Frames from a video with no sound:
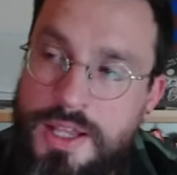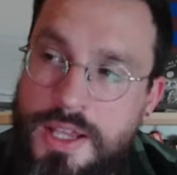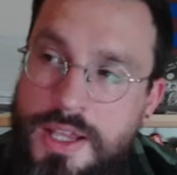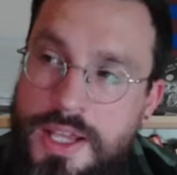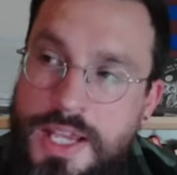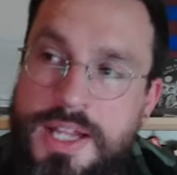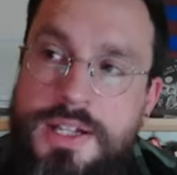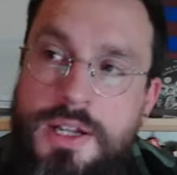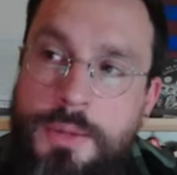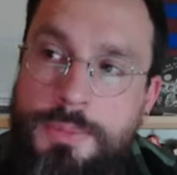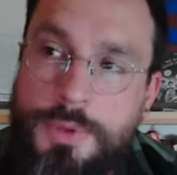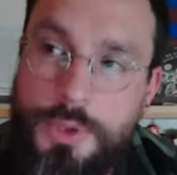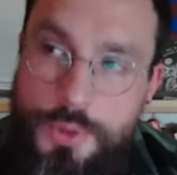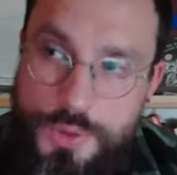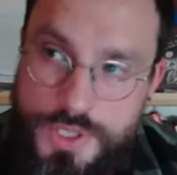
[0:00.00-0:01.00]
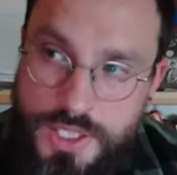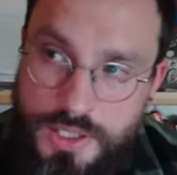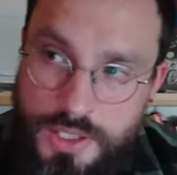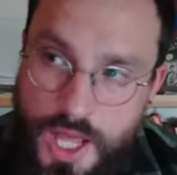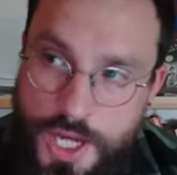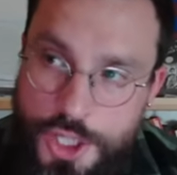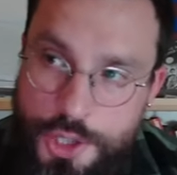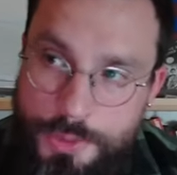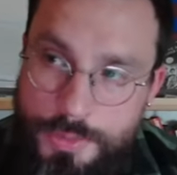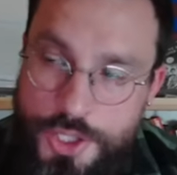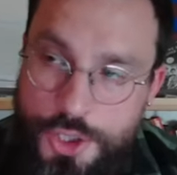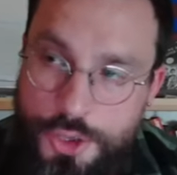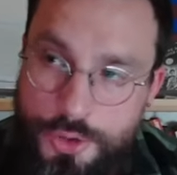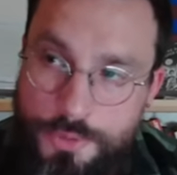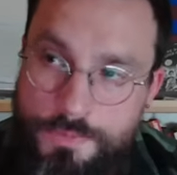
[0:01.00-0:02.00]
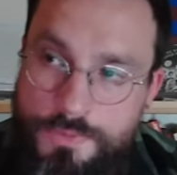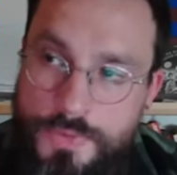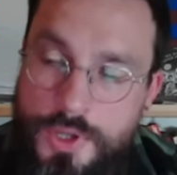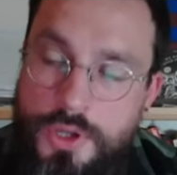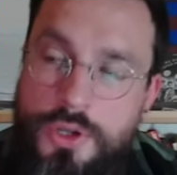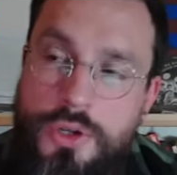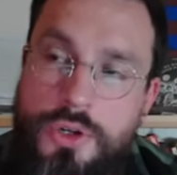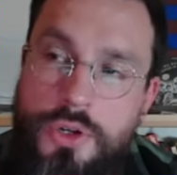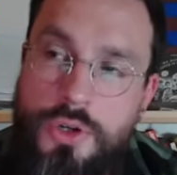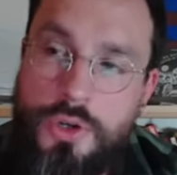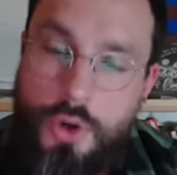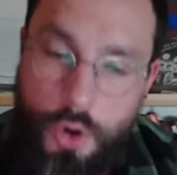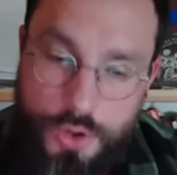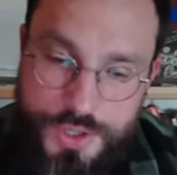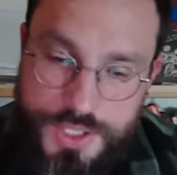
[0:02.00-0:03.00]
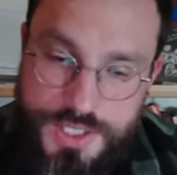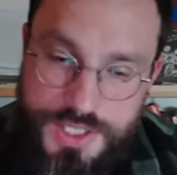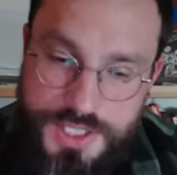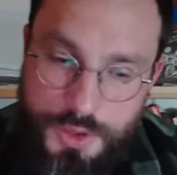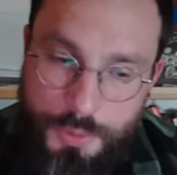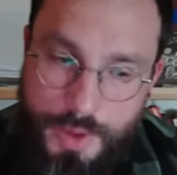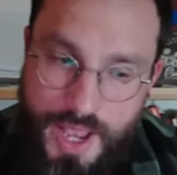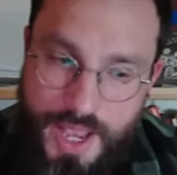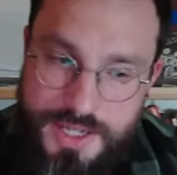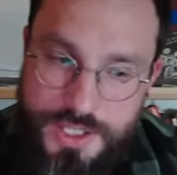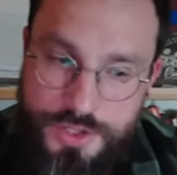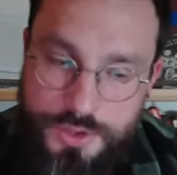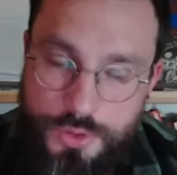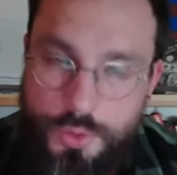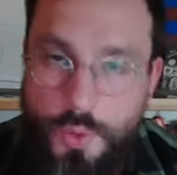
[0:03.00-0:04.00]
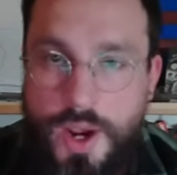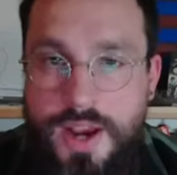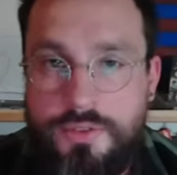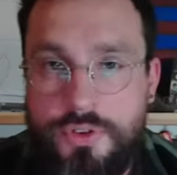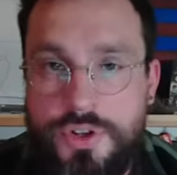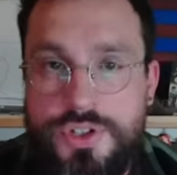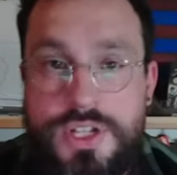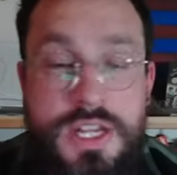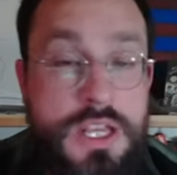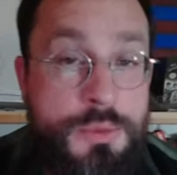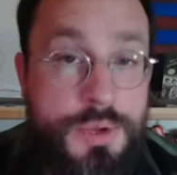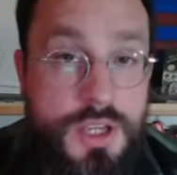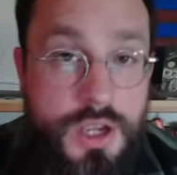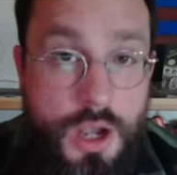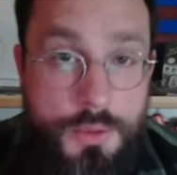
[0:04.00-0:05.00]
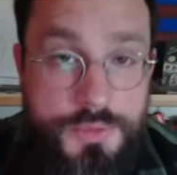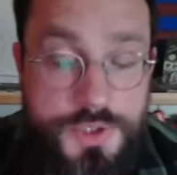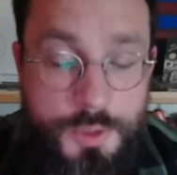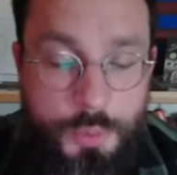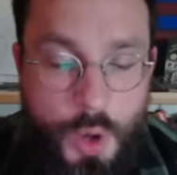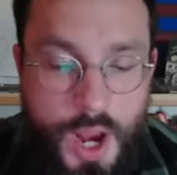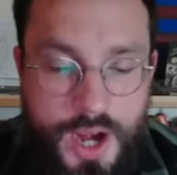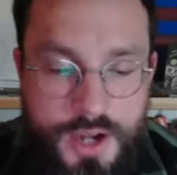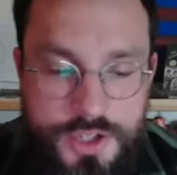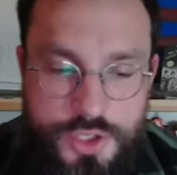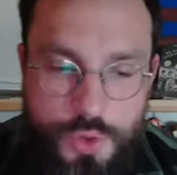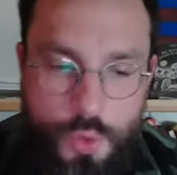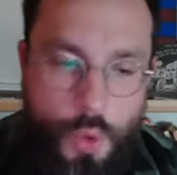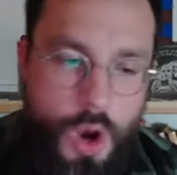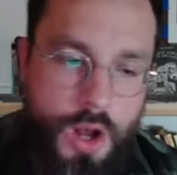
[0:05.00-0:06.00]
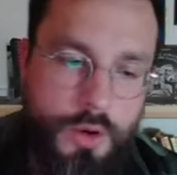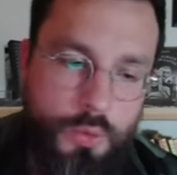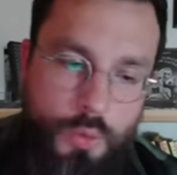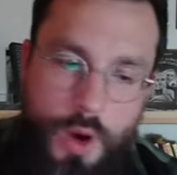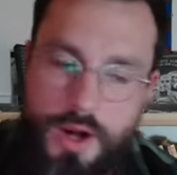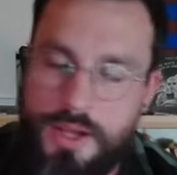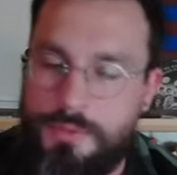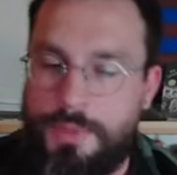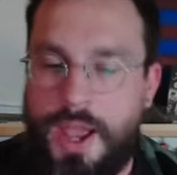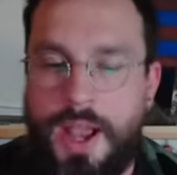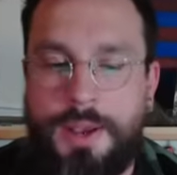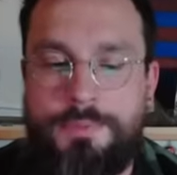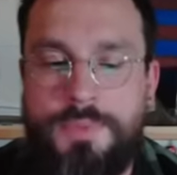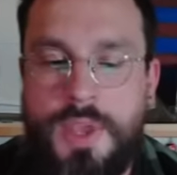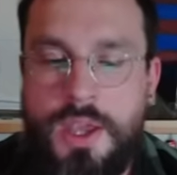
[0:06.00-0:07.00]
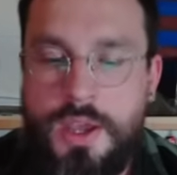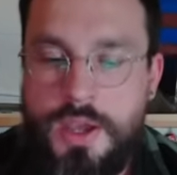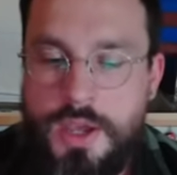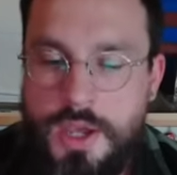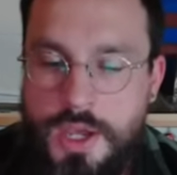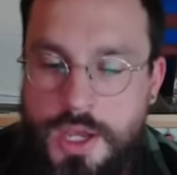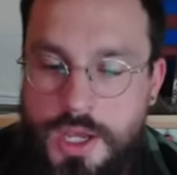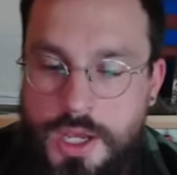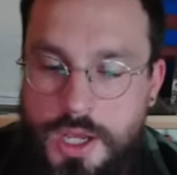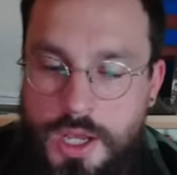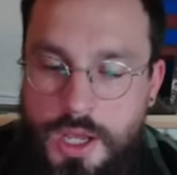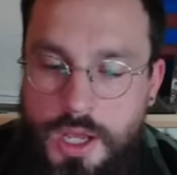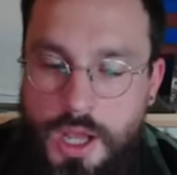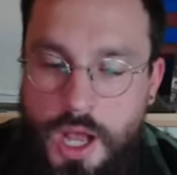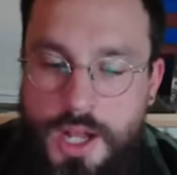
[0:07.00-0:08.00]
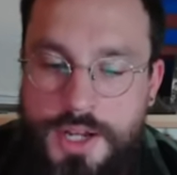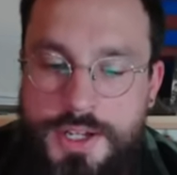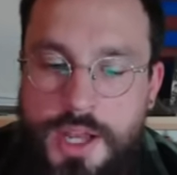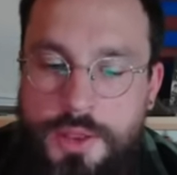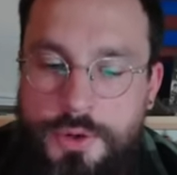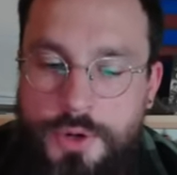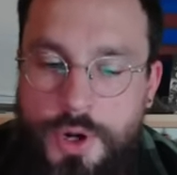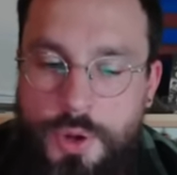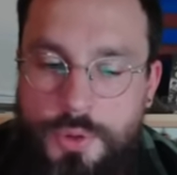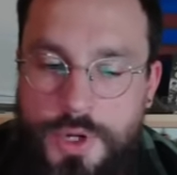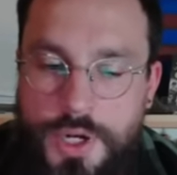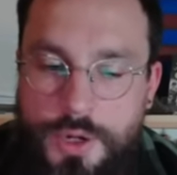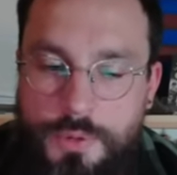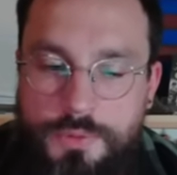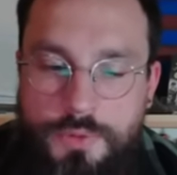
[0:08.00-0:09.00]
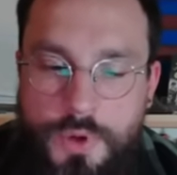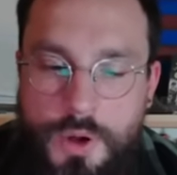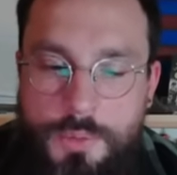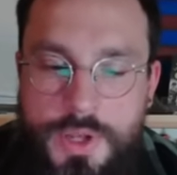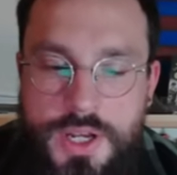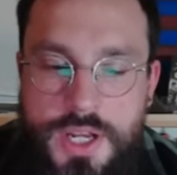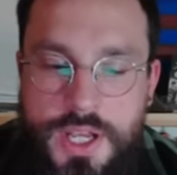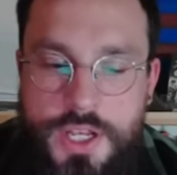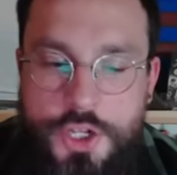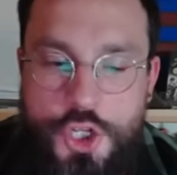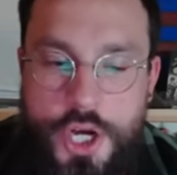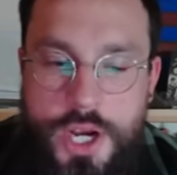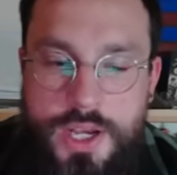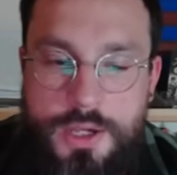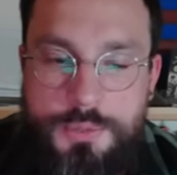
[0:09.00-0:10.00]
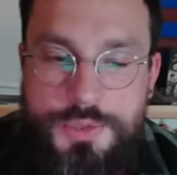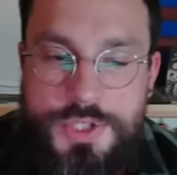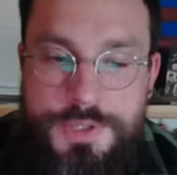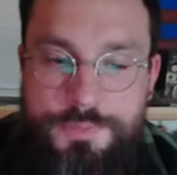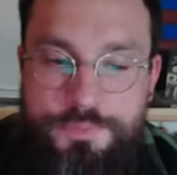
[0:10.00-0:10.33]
end up losing Elijah Mitchell, Carson Steele passes through waivers, and he becomes the practice squad running back. Another note here from Nick Jacobs.